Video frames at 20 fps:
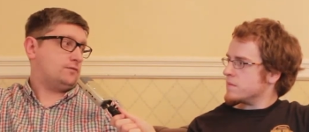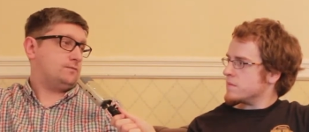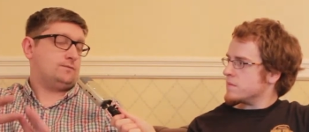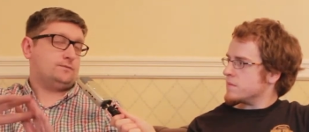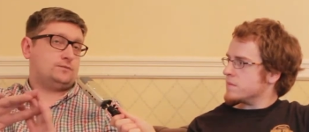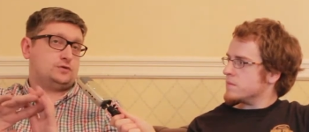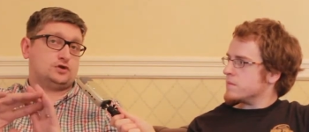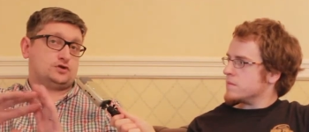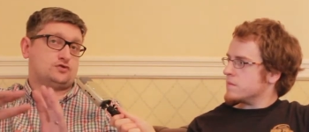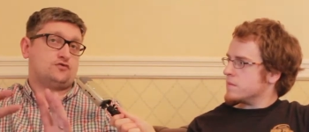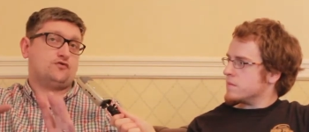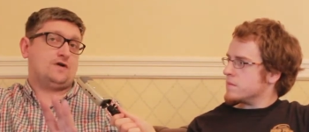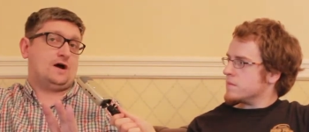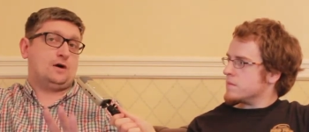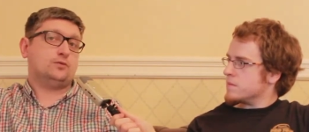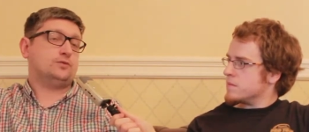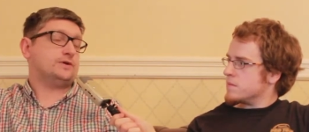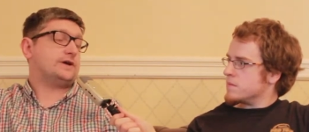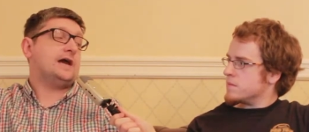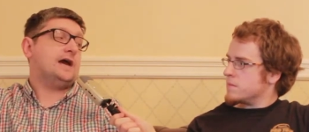Speaker 1: just
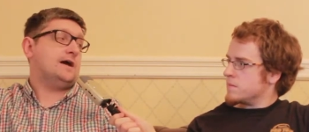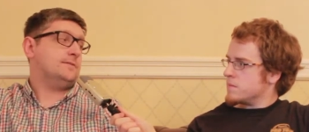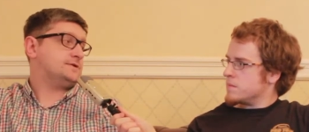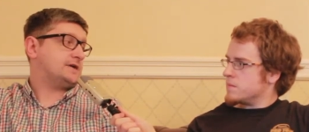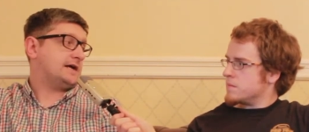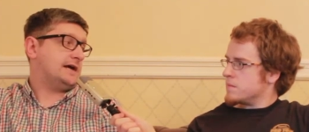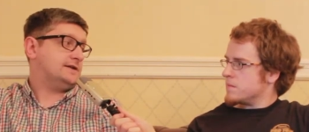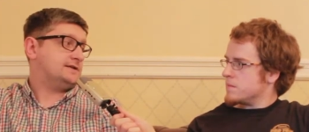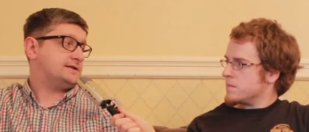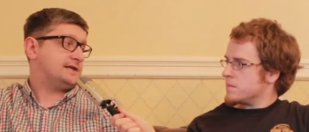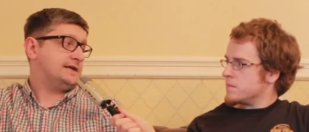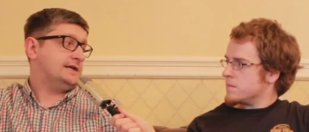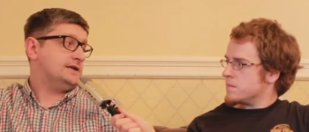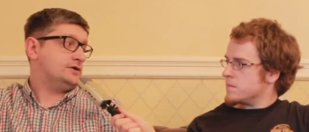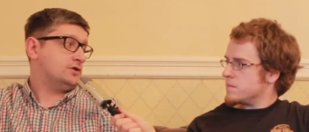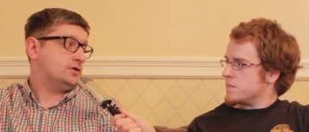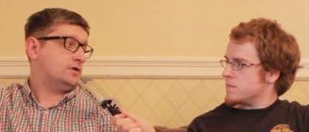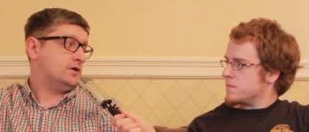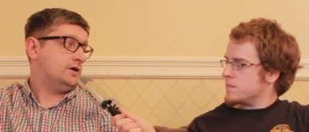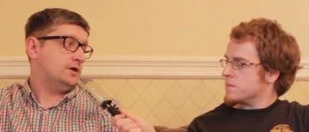ground games against each
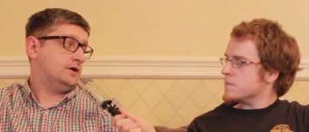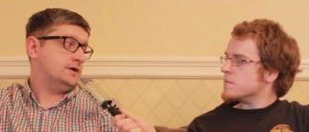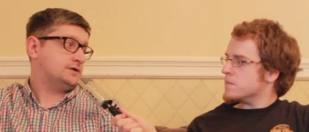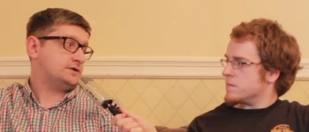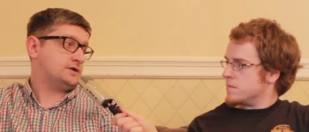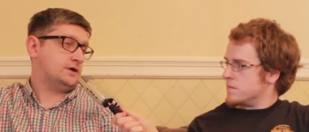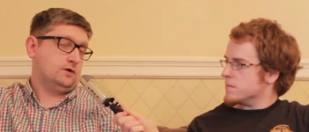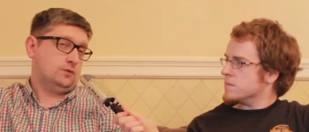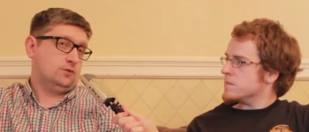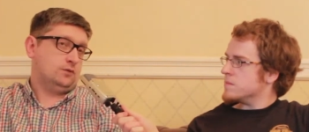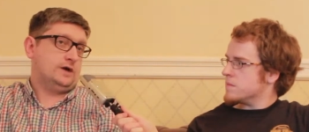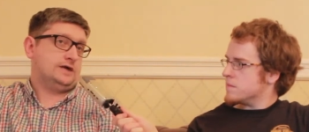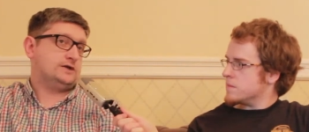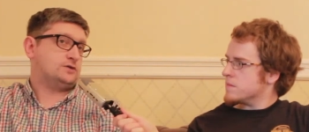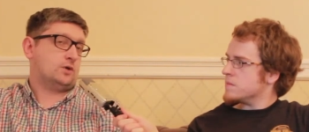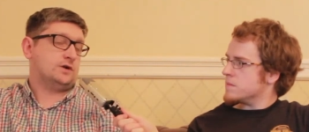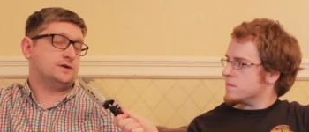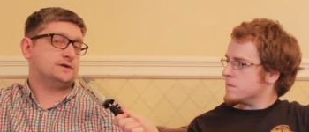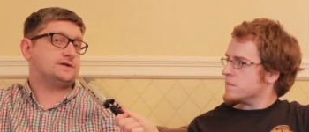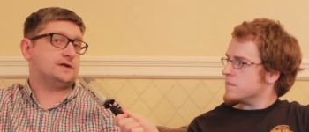other as to which
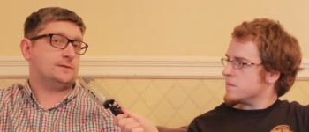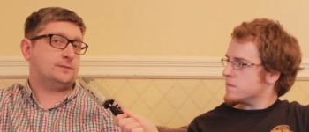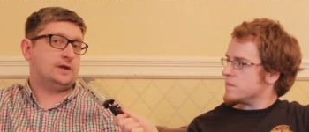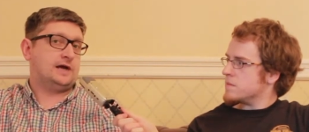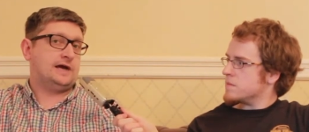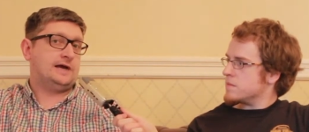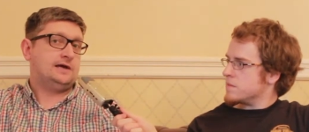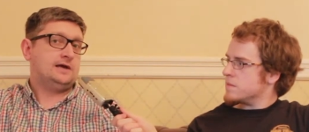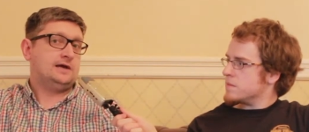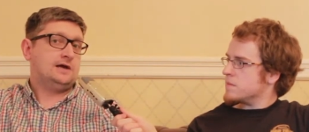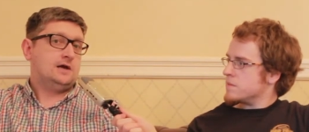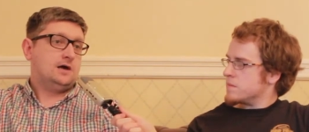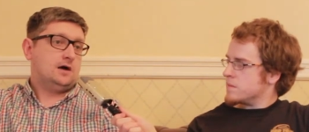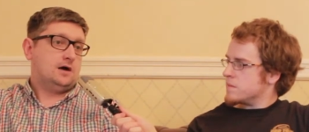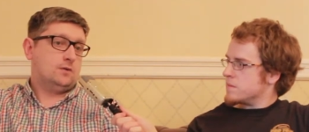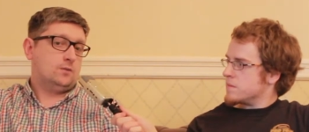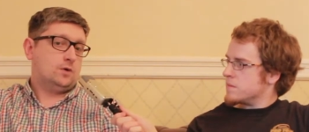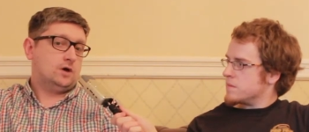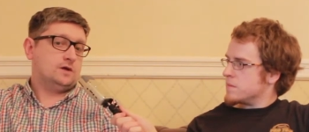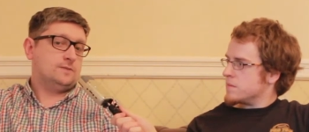ones to play
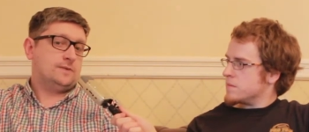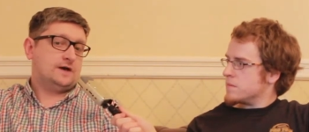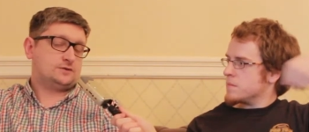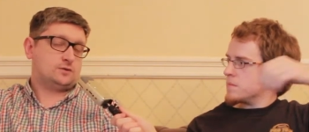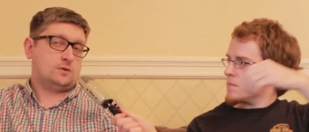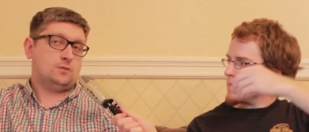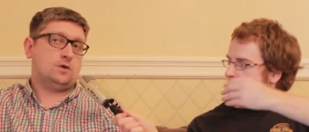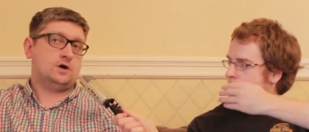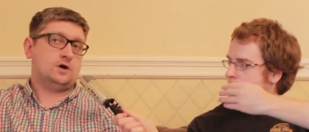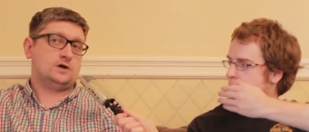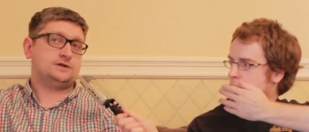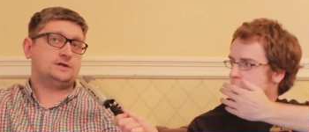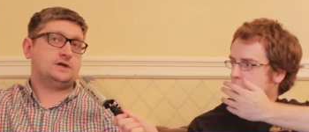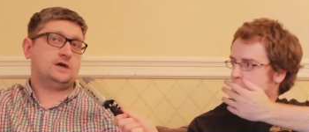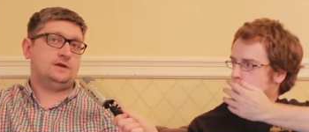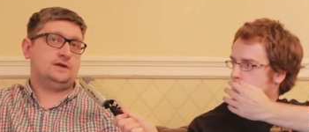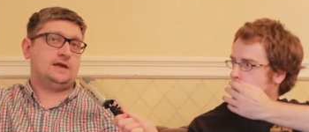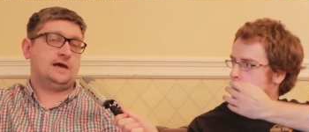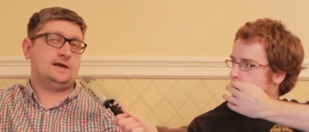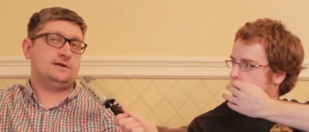and what the best one was.
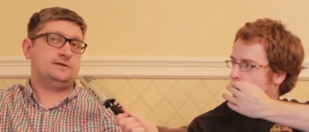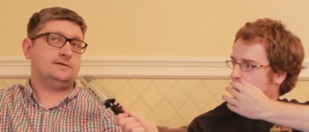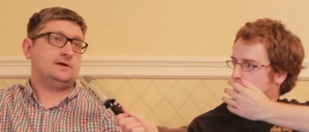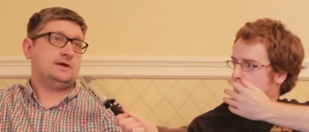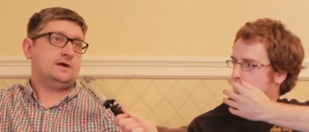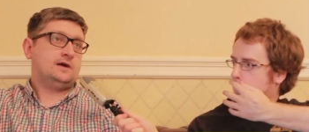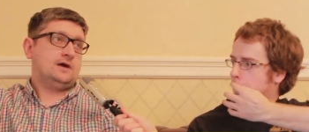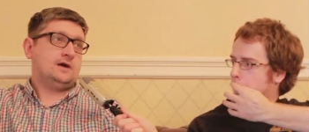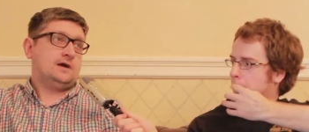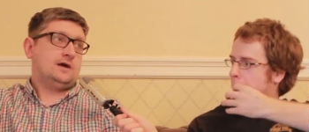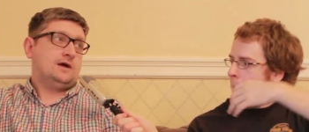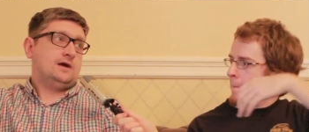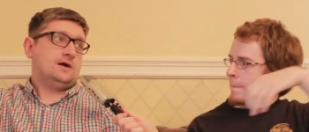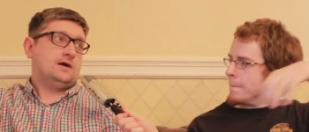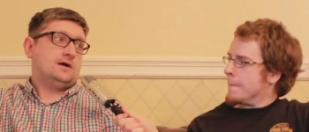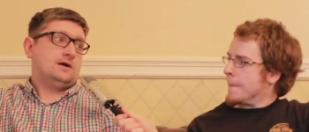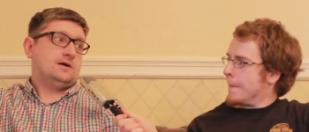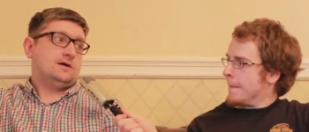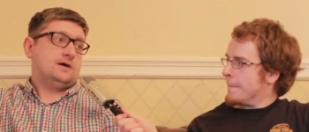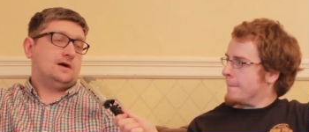And then
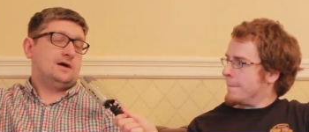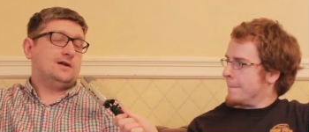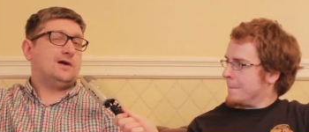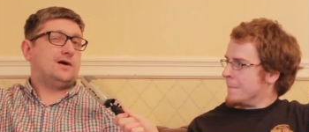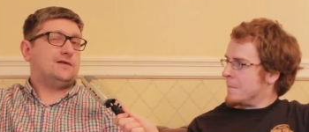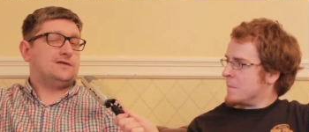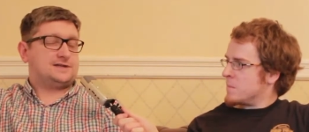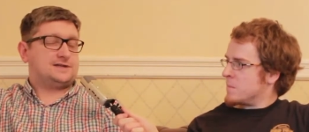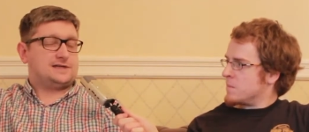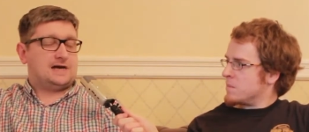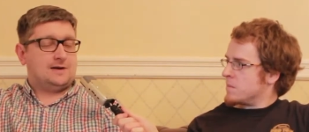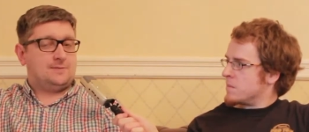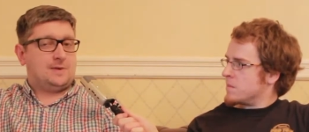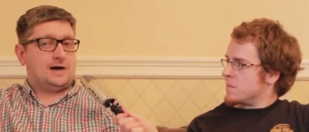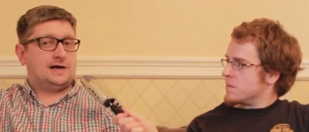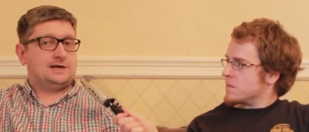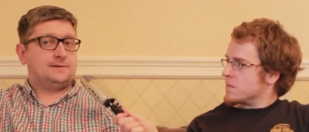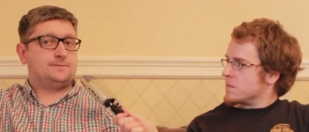a lot of the time I'd